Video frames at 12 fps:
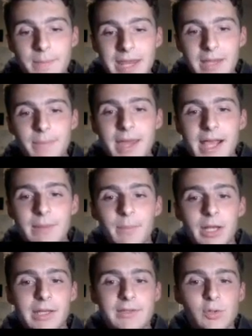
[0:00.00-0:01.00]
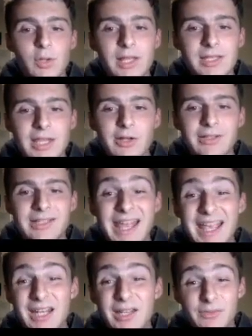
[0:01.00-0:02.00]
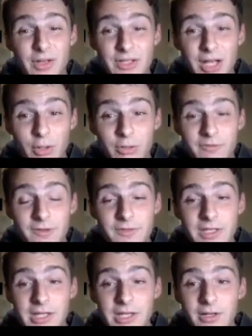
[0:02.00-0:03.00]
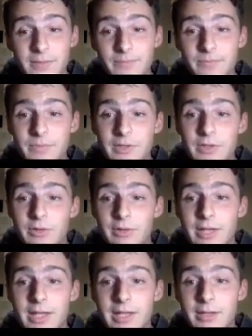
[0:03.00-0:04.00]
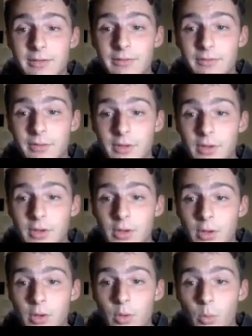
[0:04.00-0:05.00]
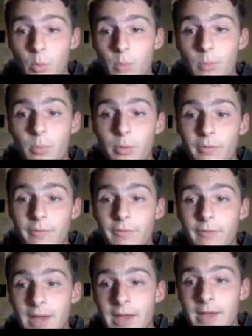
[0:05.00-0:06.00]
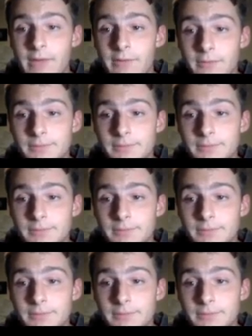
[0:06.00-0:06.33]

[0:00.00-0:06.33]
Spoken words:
make back money. So let's say you're negative $1.50 here. You're negative 1.5